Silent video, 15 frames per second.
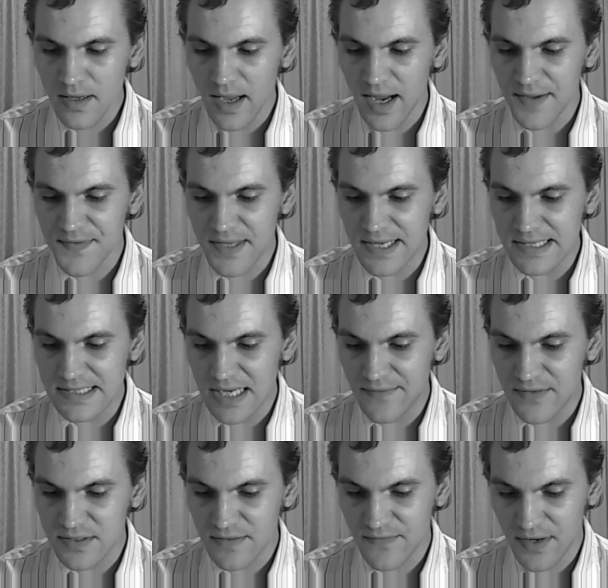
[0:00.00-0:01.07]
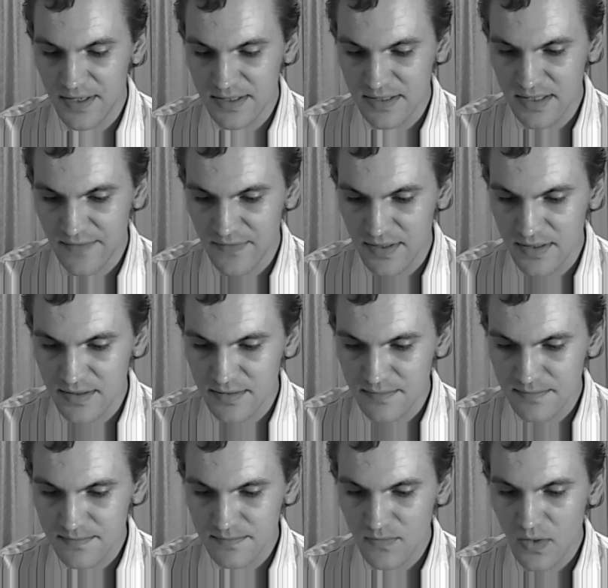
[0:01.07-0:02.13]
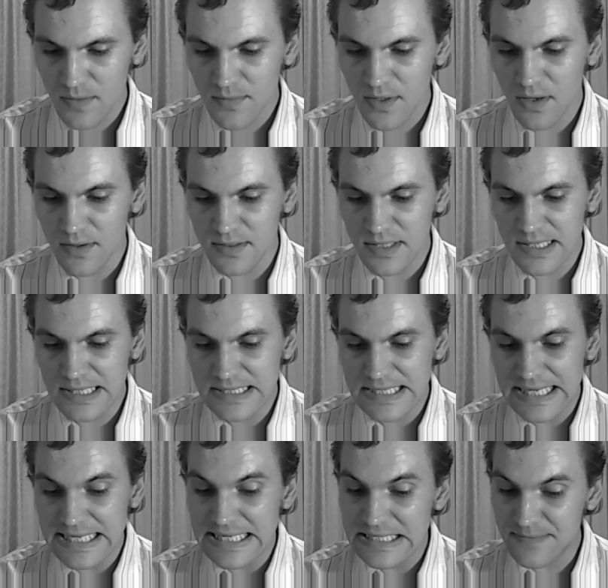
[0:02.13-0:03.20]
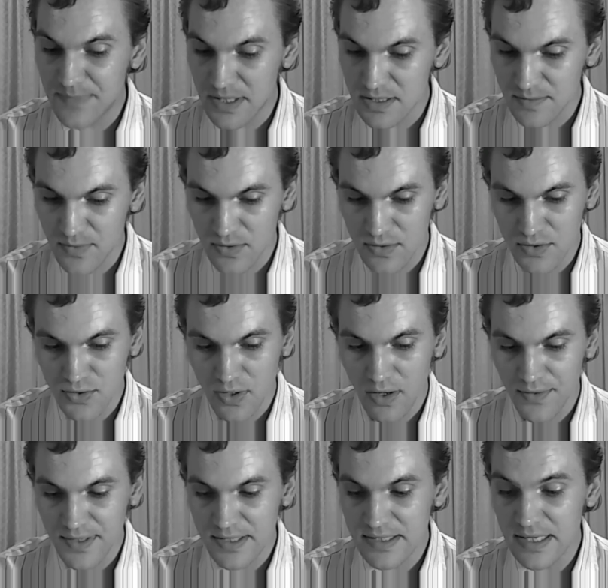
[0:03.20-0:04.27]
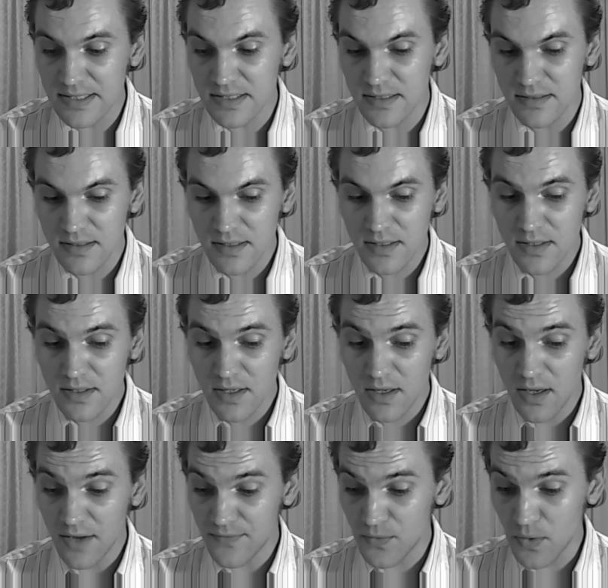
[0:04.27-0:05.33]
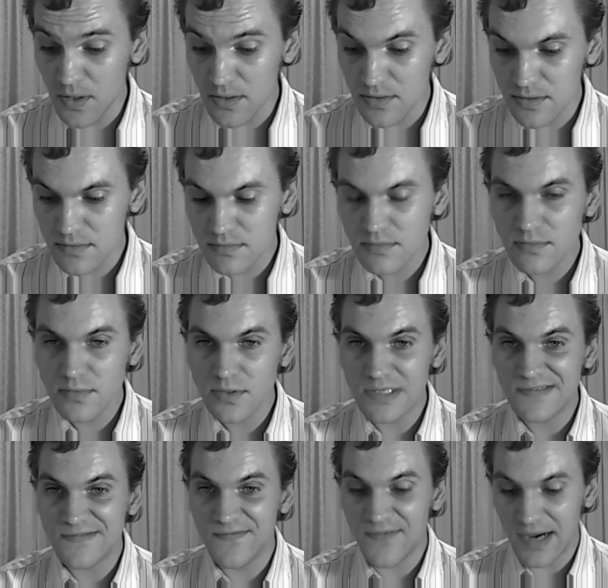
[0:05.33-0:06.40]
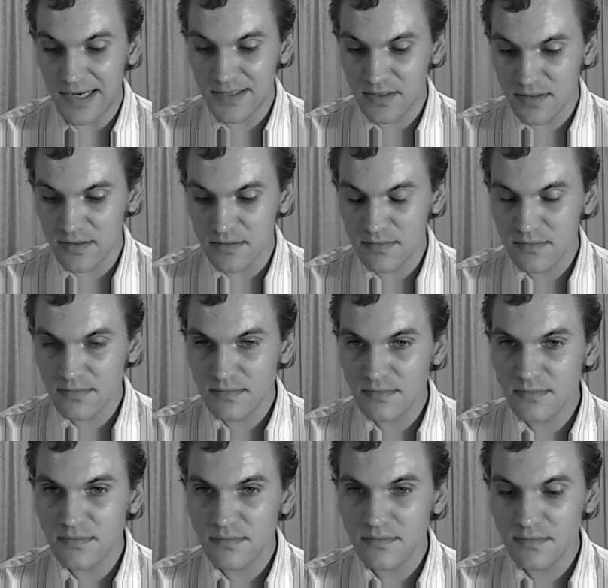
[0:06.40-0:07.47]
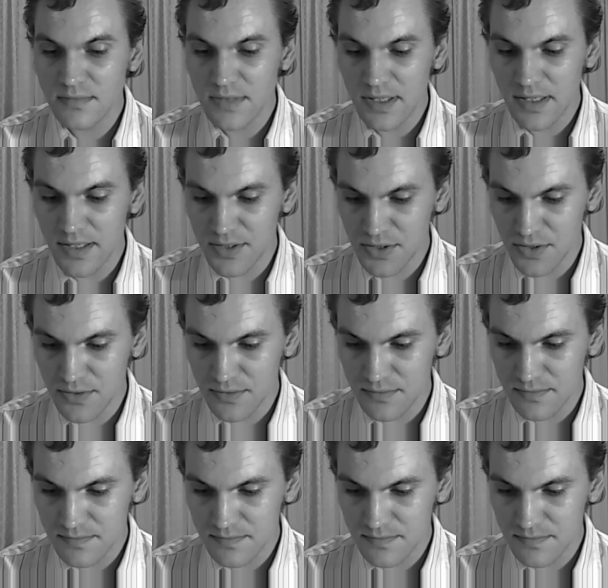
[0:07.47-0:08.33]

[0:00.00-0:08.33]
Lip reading: I think his efforts are very significant because it is indispensable to draw the attention of the world to this vital issue."